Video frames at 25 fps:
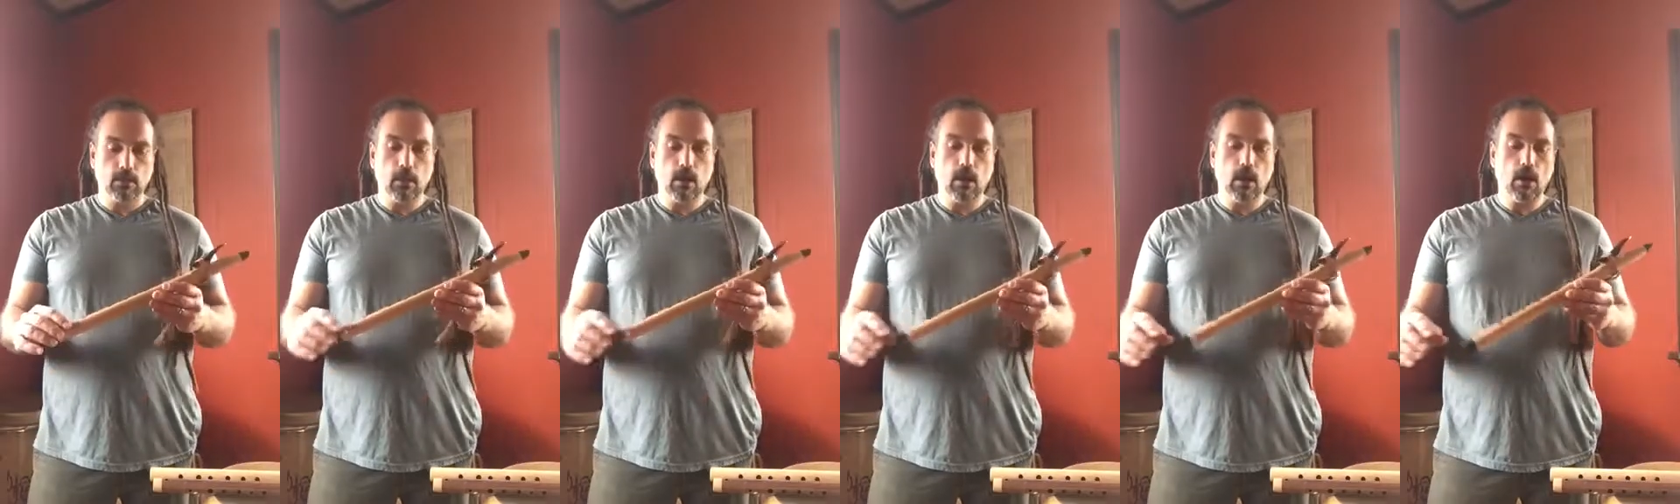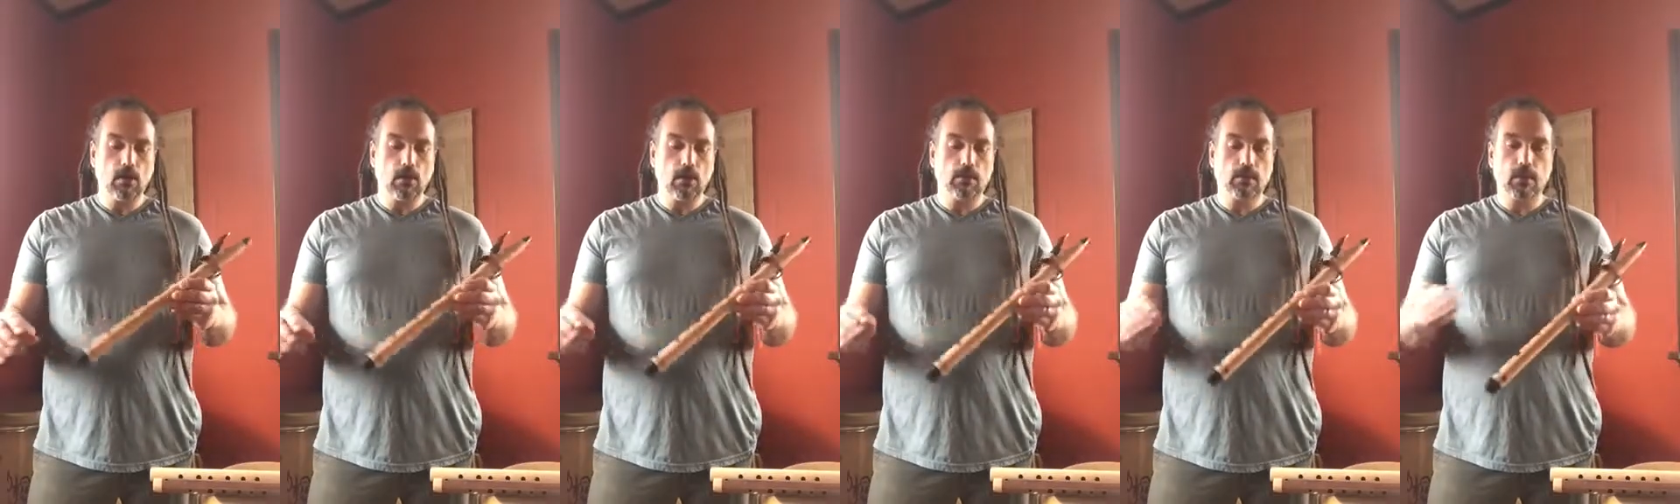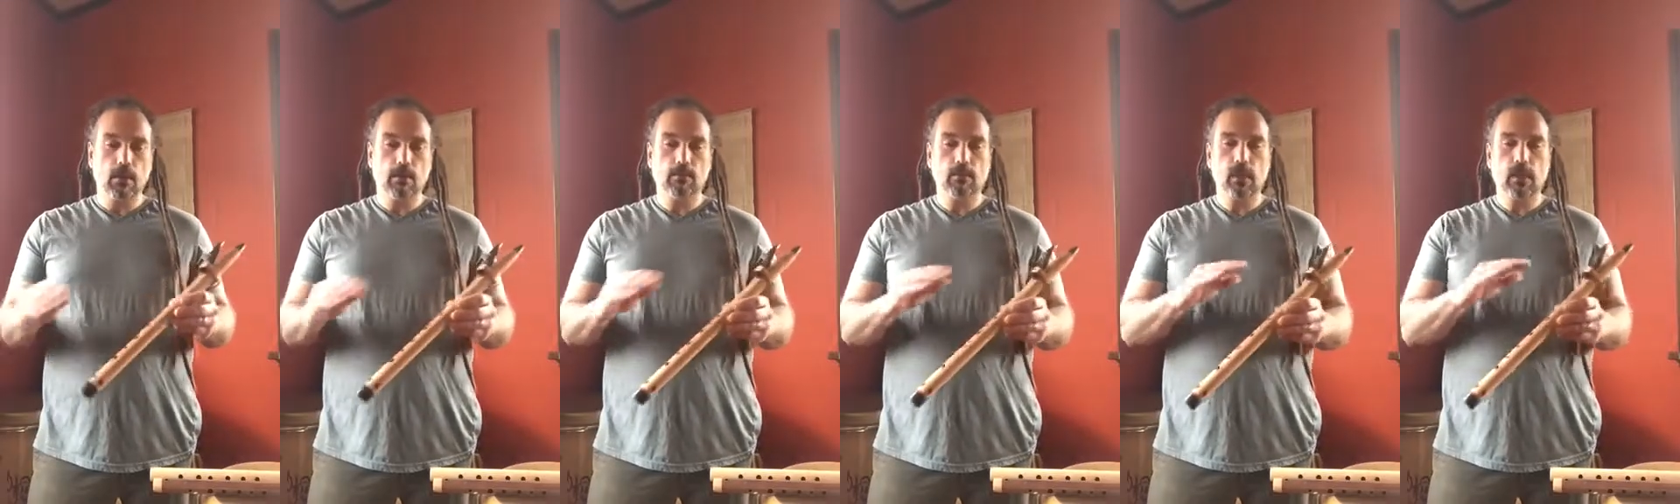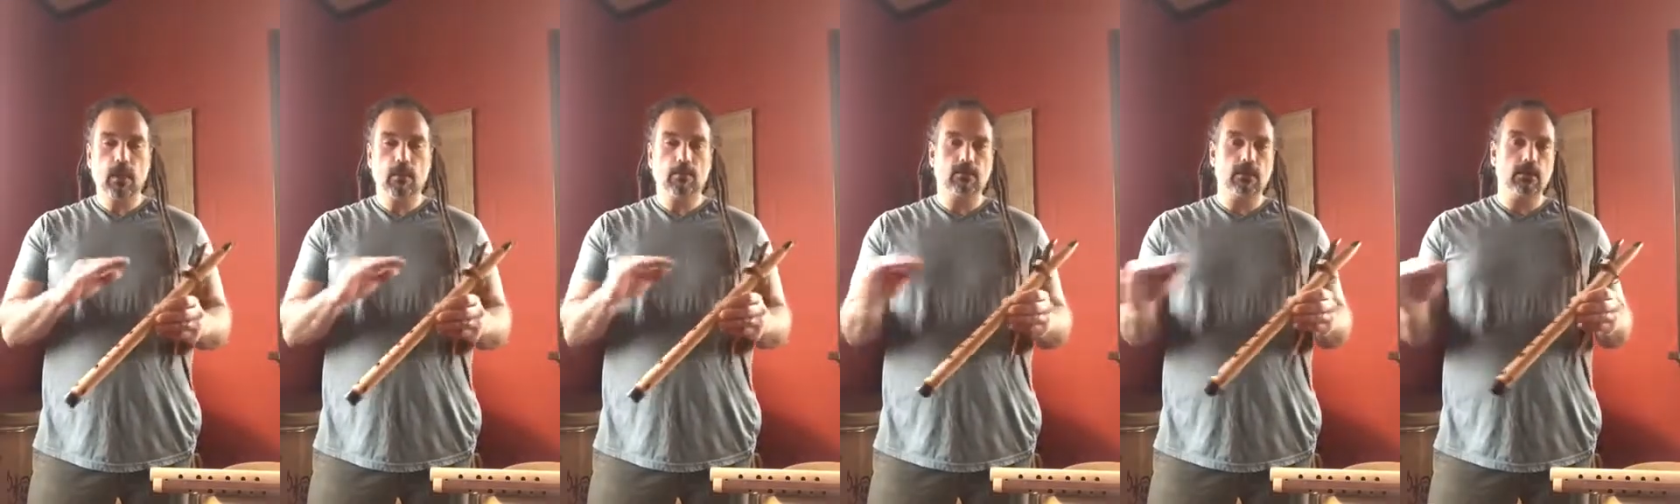All of
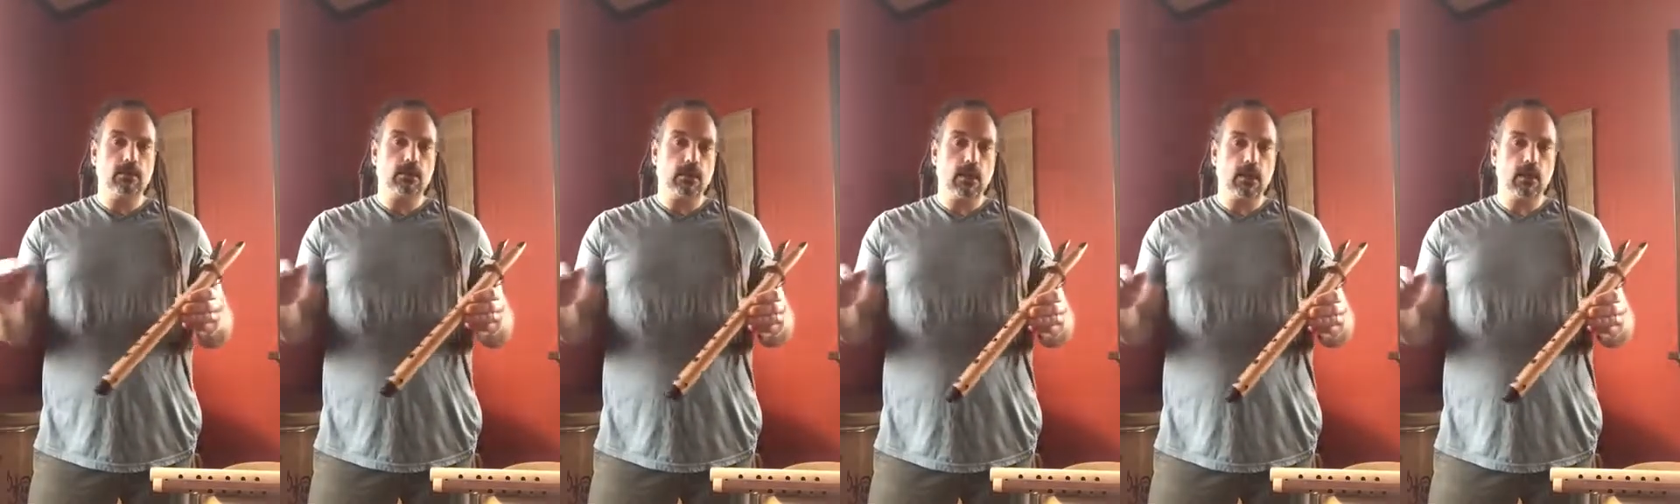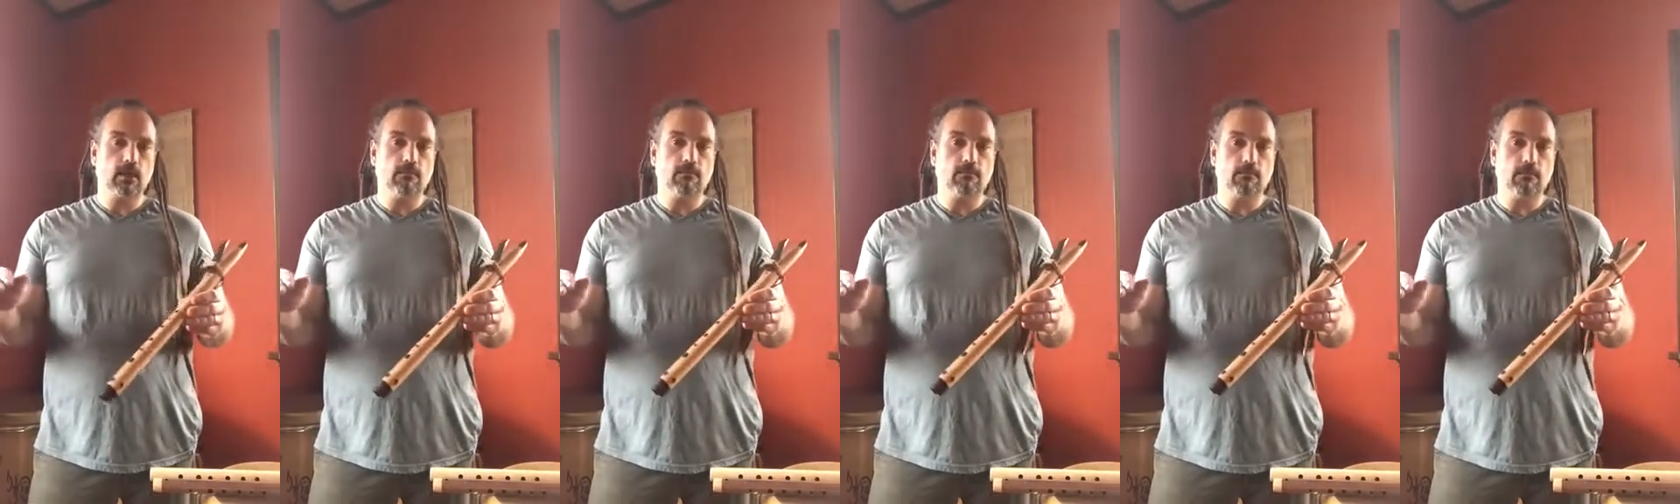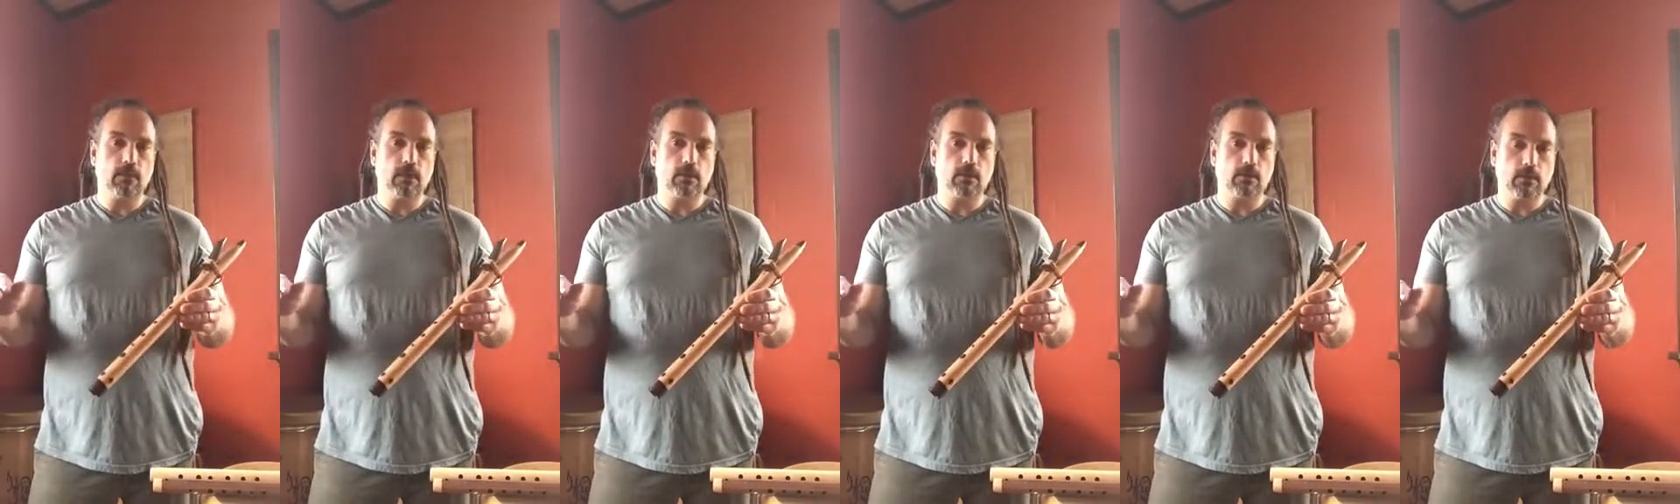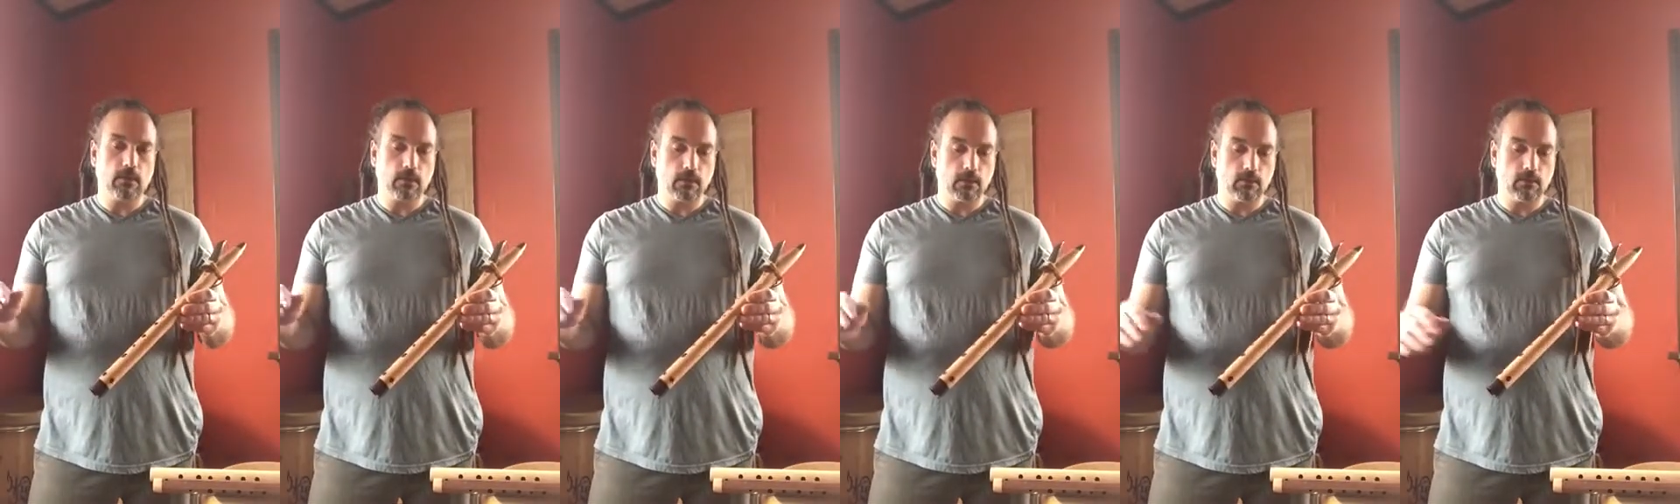them have the same
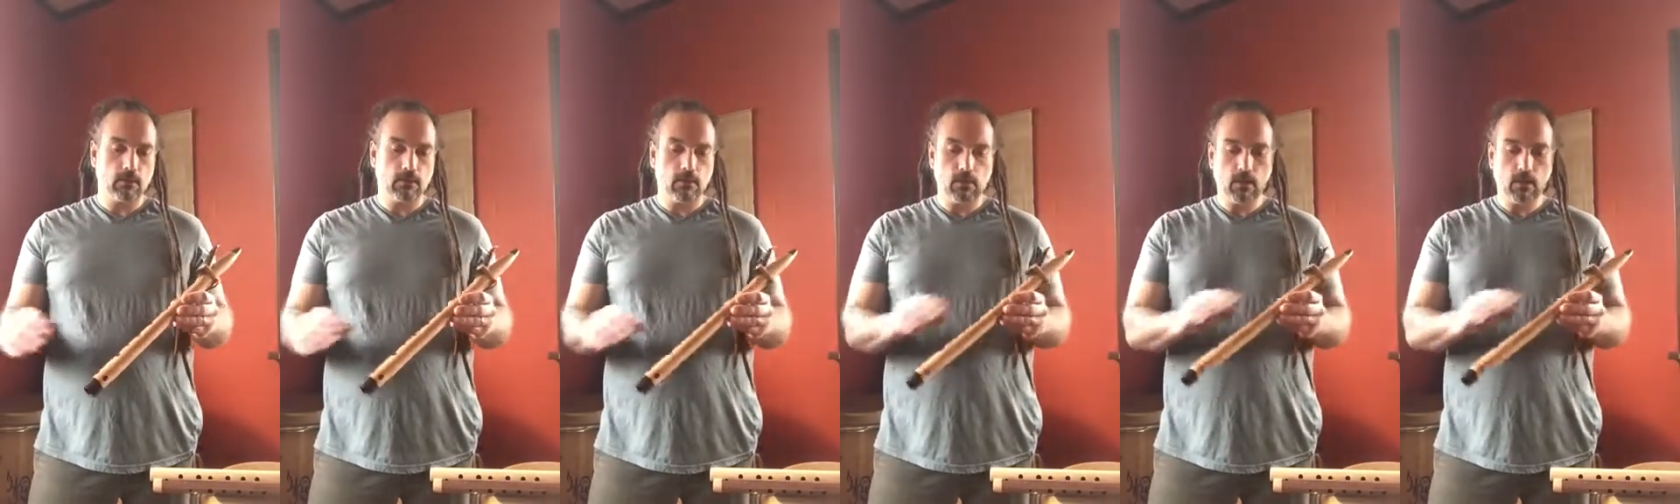fingering.